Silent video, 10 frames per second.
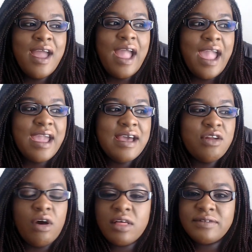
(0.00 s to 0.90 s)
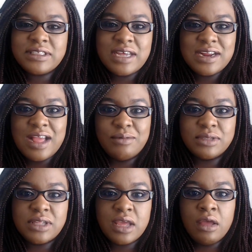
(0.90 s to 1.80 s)
and all of a sudden I
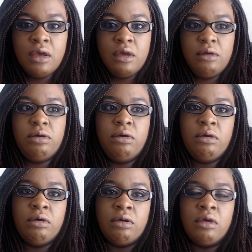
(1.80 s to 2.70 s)
was like, and